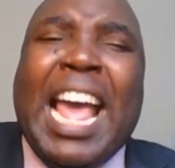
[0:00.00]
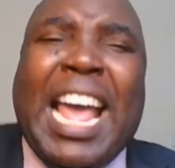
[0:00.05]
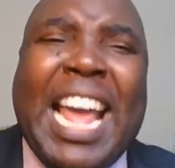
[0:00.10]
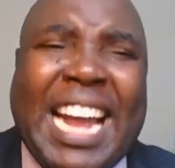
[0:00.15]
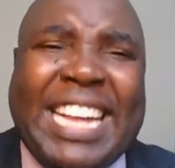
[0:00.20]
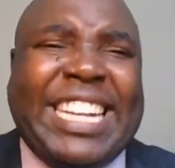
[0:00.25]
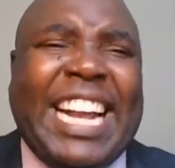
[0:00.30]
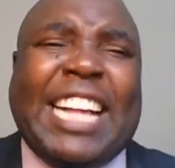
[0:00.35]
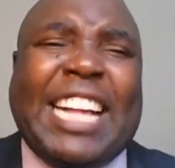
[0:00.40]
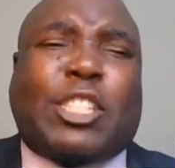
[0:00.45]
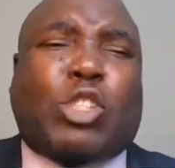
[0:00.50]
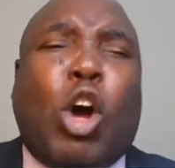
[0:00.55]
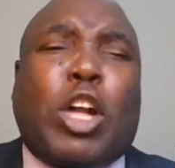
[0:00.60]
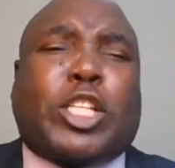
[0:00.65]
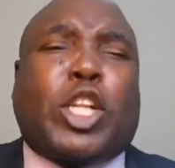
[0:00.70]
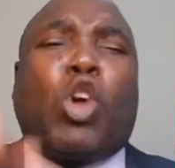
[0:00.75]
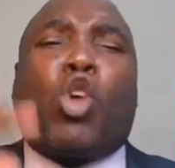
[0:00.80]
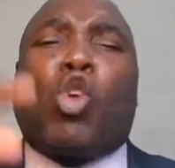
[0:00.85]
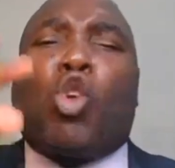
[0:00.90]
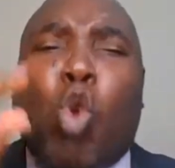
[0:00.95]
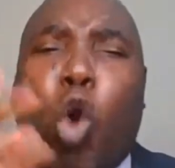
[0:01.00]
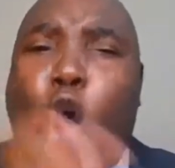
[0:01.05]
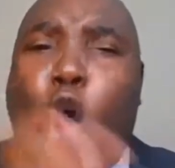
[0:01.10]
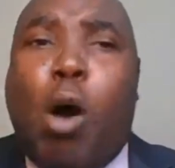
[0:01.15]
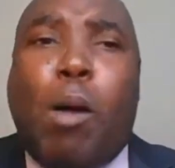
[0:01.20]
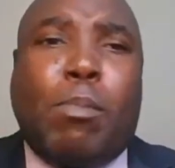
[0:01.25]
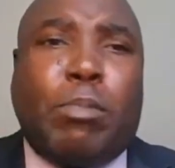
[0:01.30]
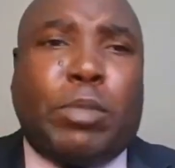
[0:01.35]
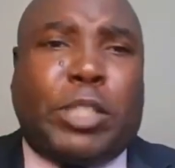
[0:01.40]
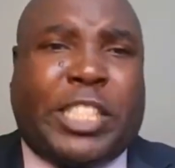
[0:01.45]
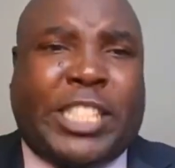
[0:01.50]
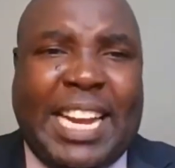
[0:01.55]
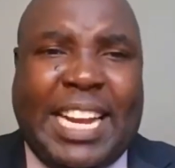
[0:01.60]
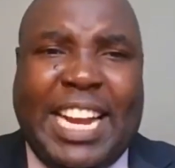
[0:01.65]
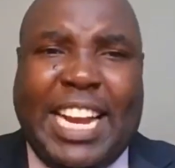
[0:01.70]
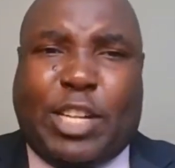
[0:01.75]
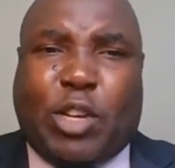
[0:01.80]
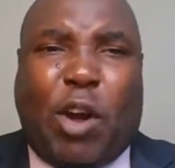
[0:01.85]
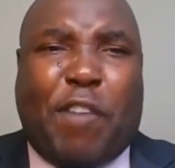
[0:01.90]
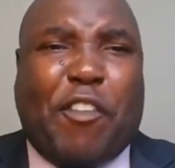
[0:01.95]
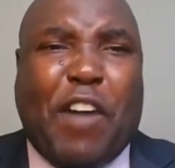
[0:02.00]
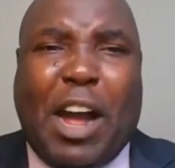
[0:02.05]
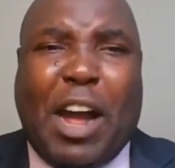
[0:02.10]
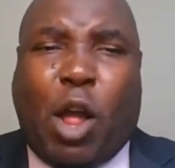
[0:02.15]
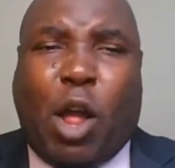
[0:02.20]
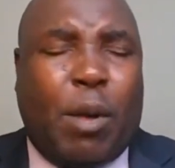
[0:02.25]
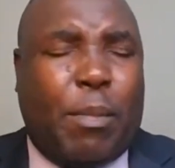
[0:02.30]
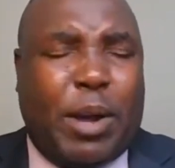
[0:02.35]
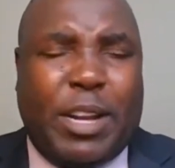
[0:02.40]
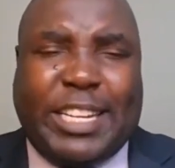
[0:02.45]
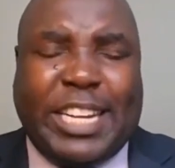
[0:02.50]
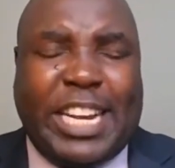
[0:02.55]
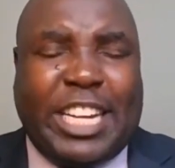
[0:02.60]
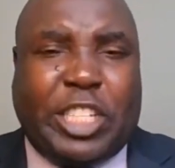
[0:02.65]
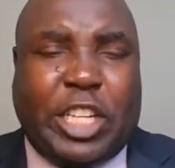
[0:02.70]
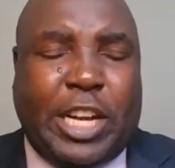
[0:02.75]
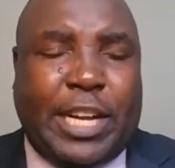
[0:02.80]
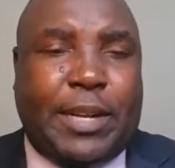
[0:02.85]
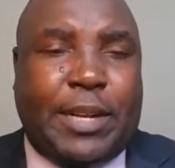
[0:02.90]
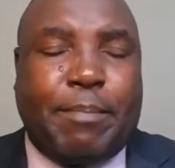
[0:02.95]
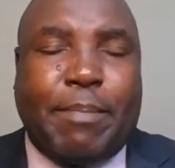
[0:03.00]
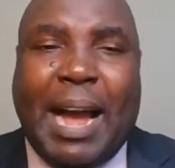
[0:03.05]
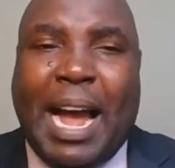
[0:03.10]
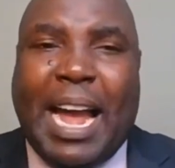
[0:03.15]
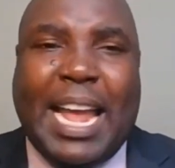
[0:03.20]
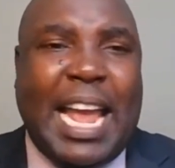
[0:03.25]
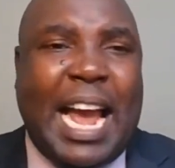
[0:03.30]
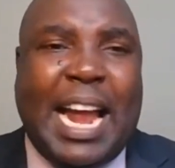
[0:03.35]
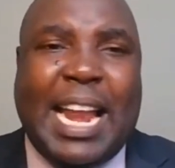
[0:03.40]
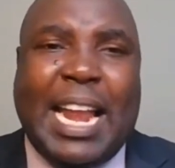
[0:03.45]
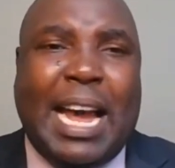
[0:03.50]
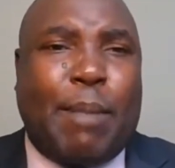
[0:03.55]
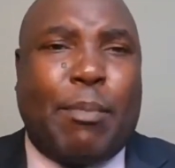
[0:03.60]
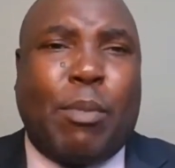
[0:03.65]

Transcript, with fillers: It has got rooms in it of accommodation. It